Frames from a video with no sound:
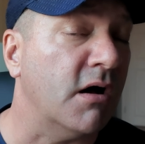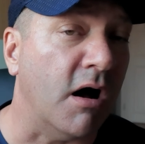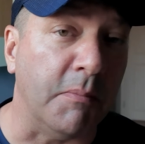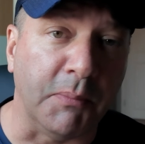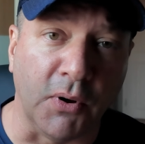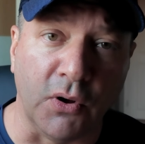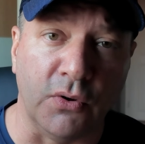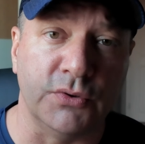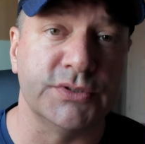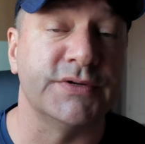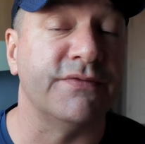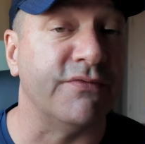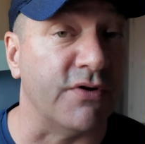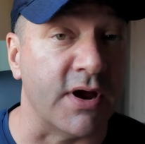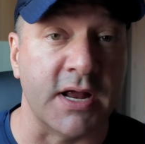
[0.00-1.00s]
Couples,
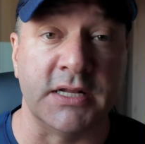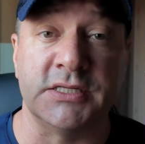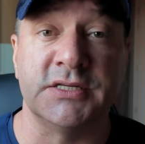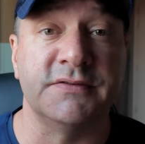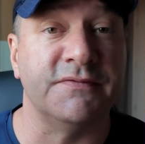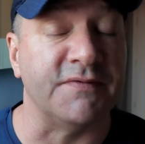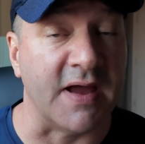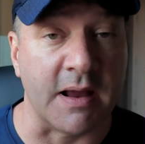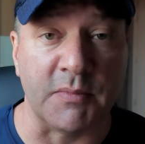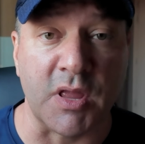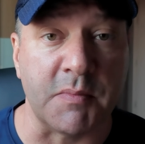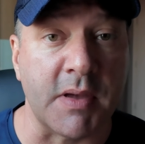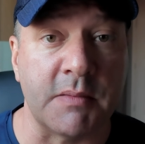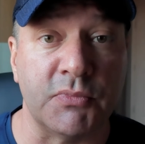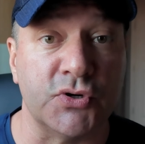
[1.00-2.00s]
friends,
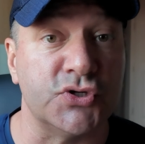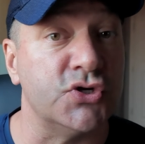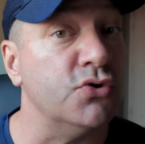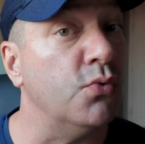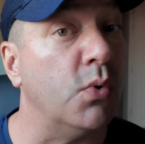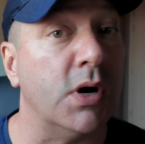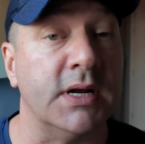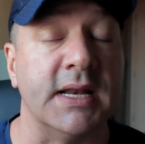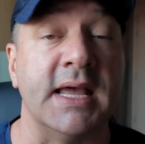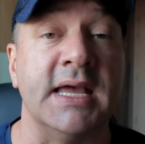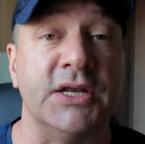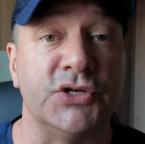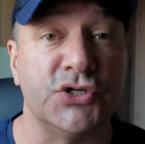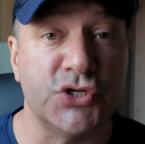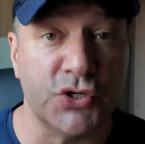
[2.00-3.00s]
family members who want
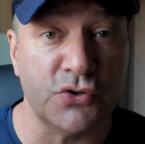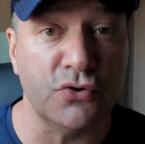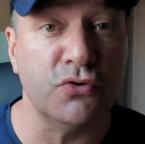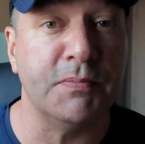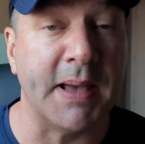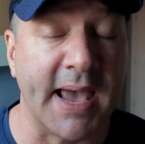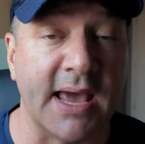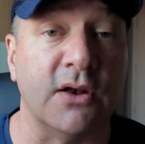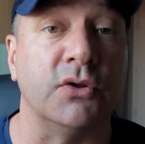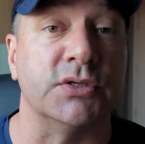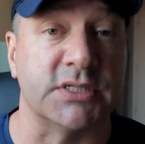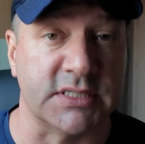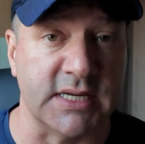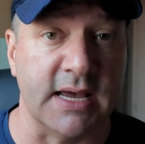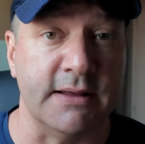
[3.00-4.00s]
a 2-paddle
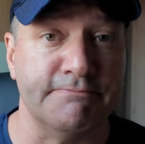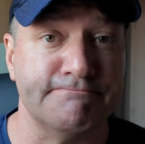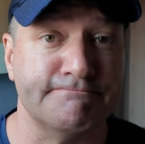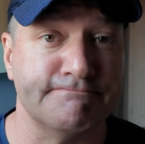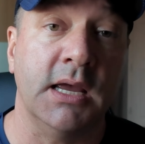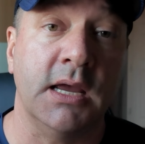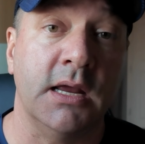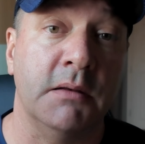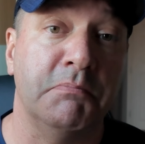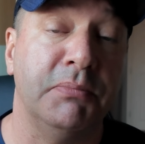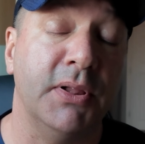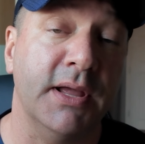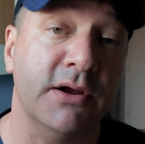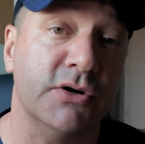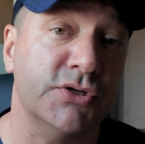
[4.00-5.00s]
set. and
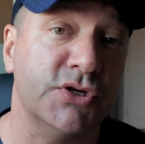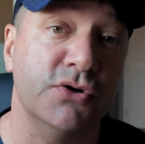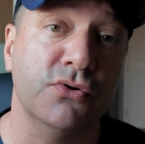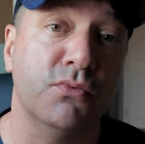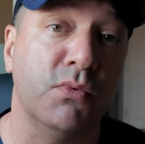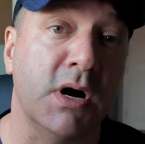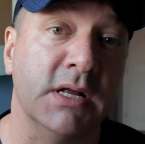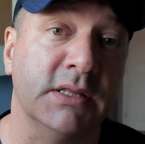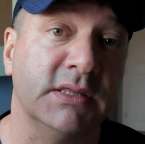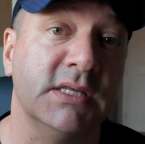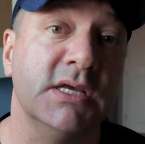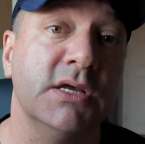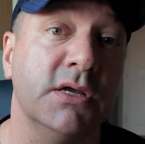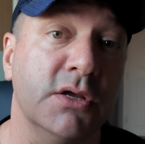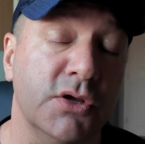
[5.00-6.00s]
players who want
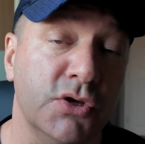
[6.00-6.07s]
the